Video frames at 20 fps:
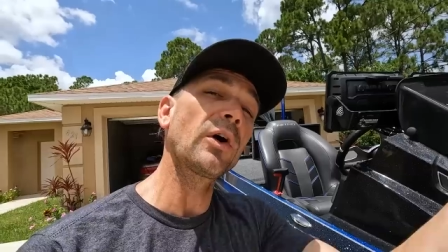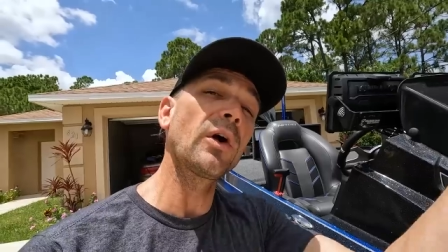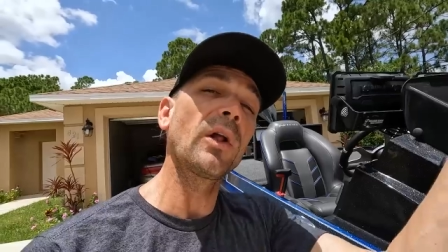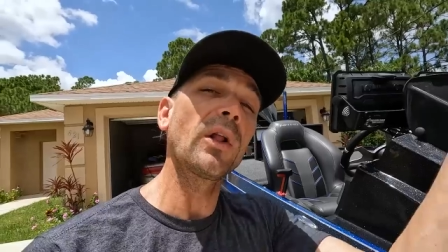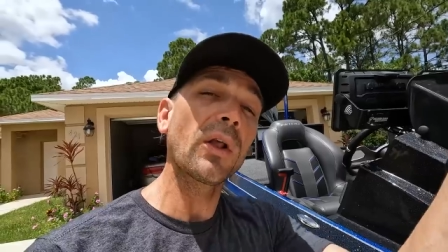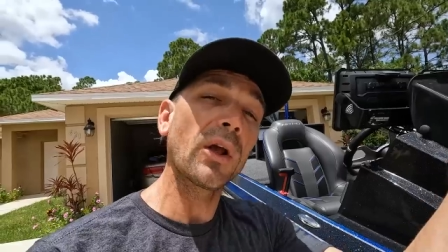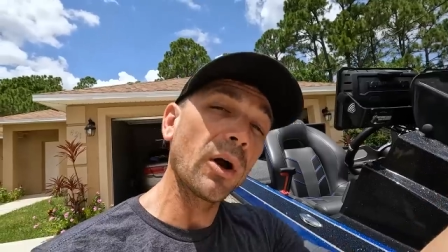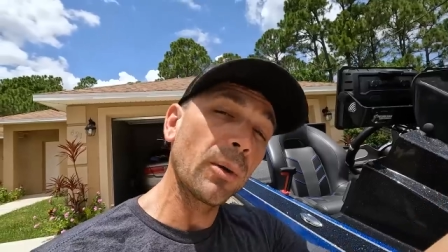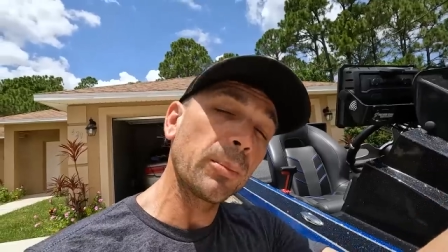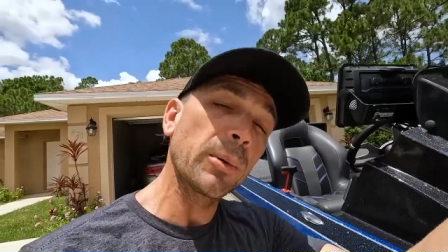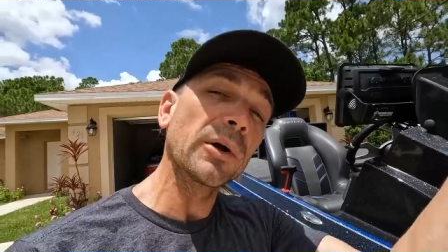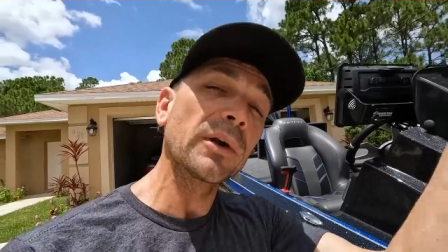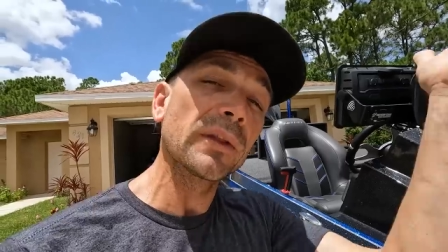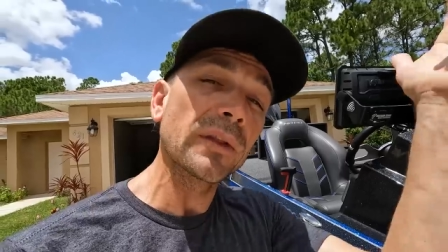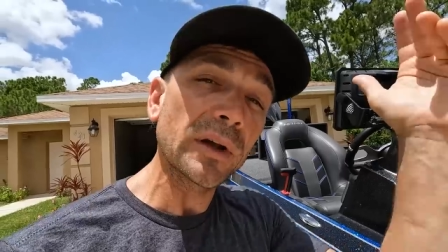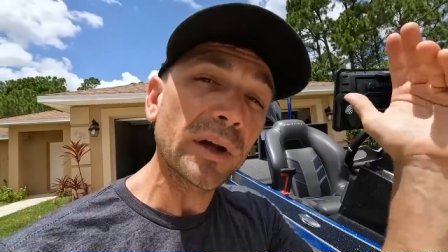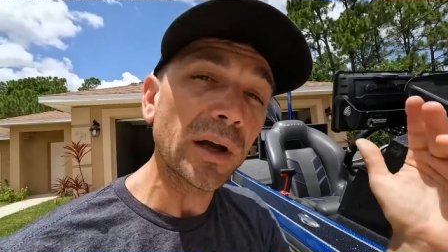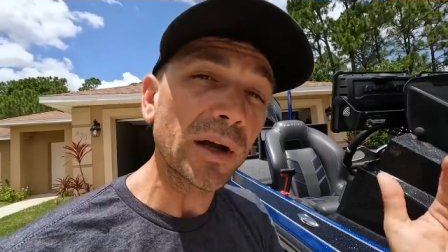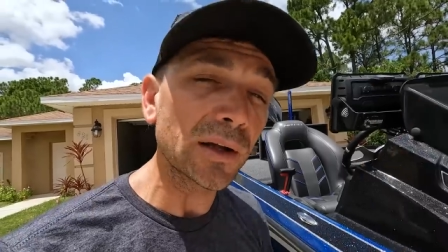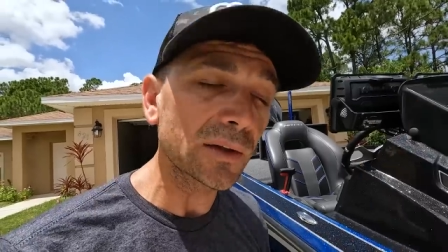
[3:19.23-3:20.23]
all up under
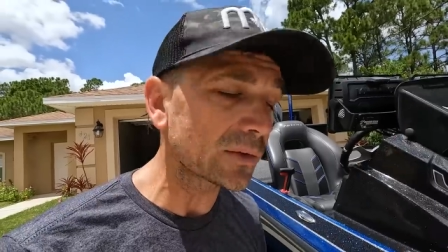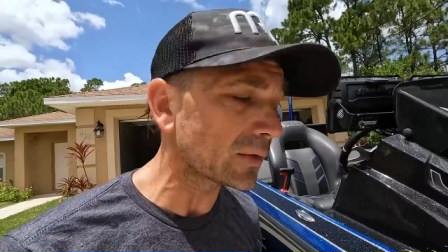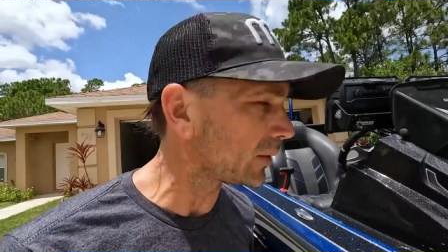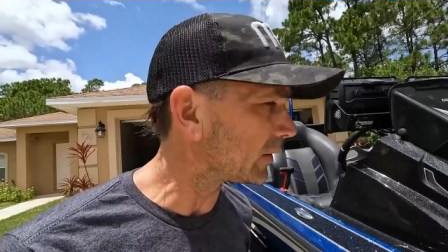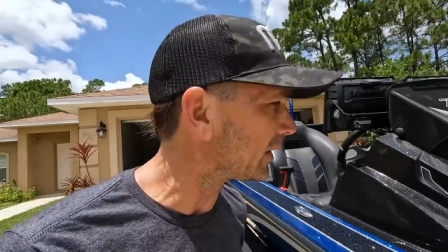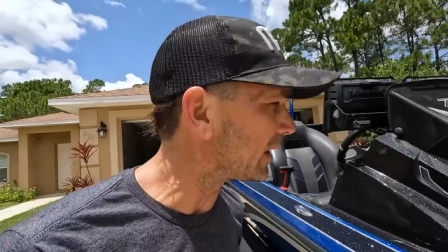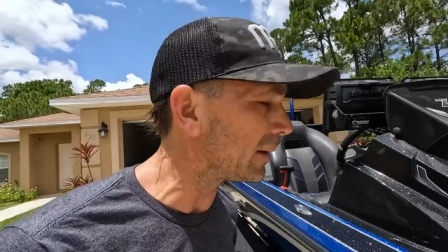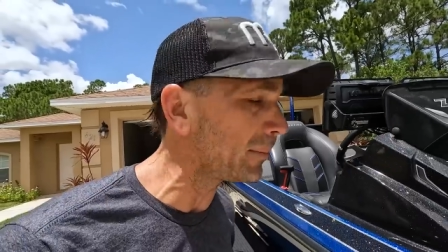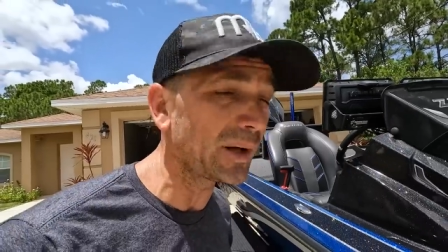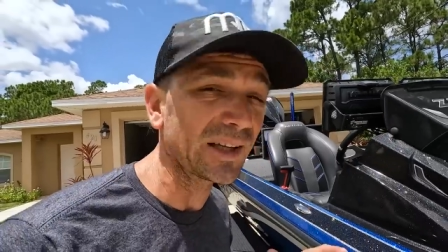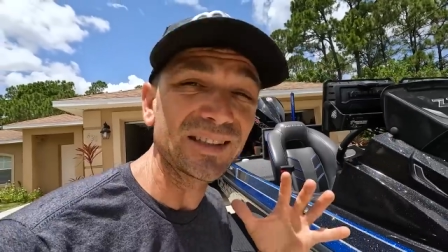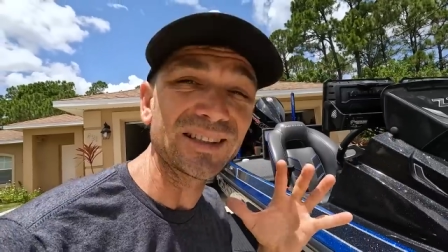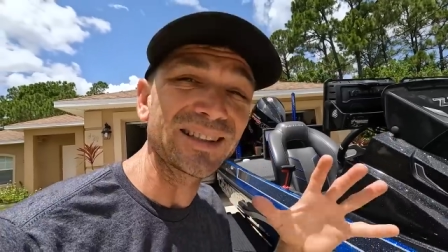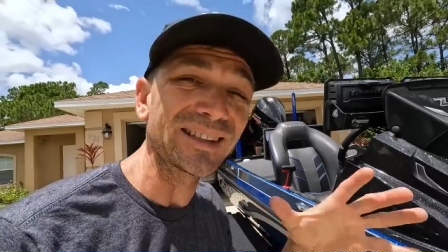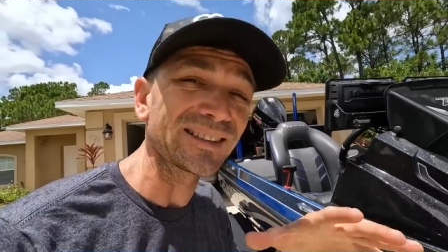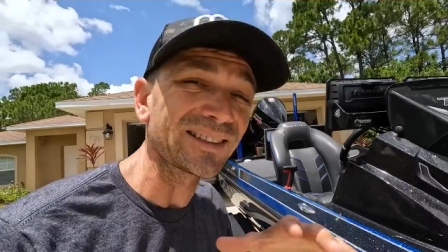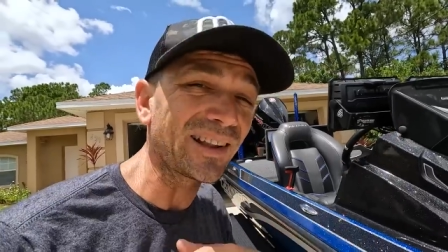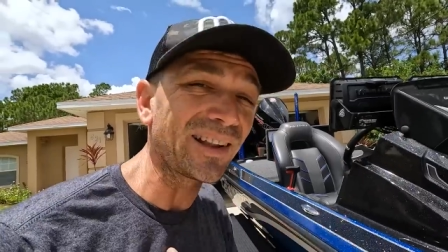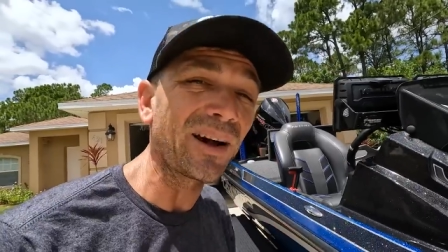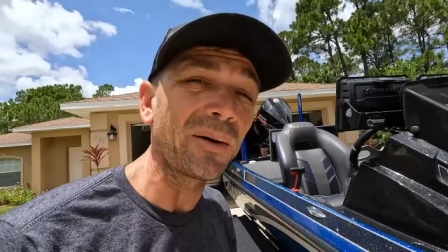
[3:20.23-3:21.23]
the console, and that makes
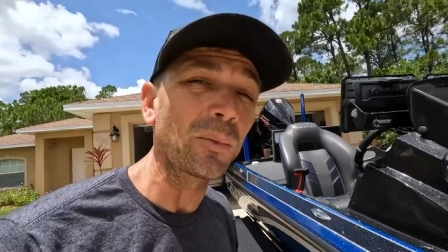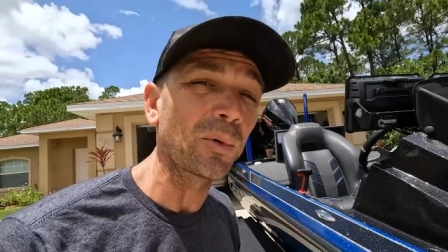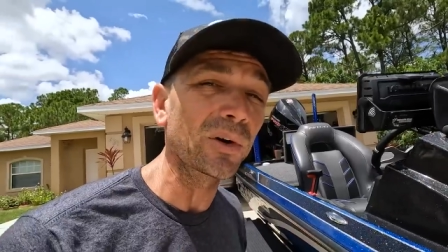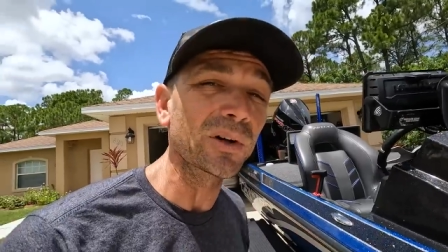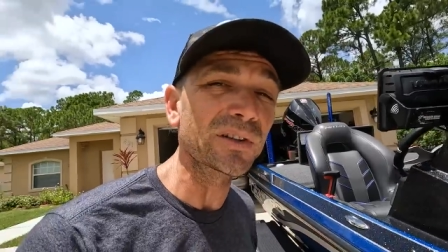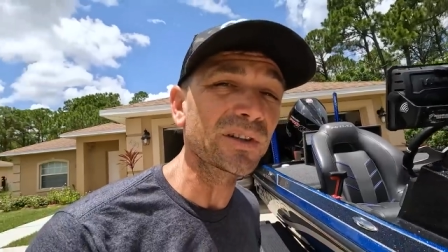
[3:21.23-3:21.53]
things a lot more